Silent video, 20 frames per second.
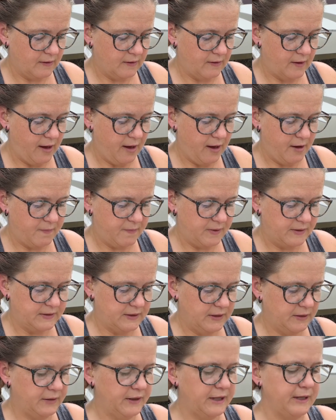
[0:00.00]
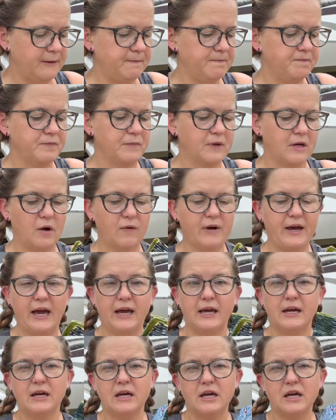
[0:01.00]
up until then. Okay,
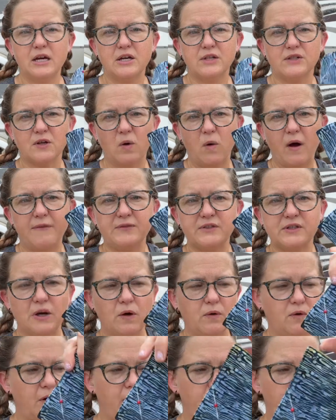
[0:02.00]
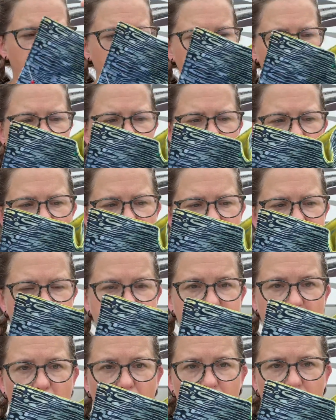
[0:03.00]
so I've sewn on those 2 lines
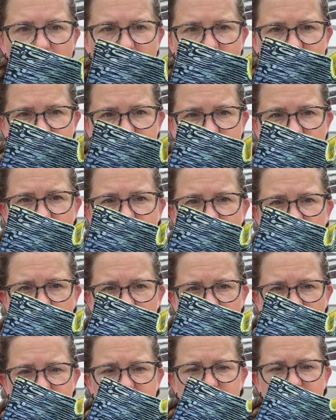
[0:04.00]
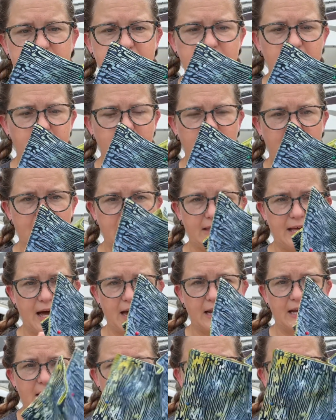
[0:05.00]
now, right? And I use the pin to simulate that.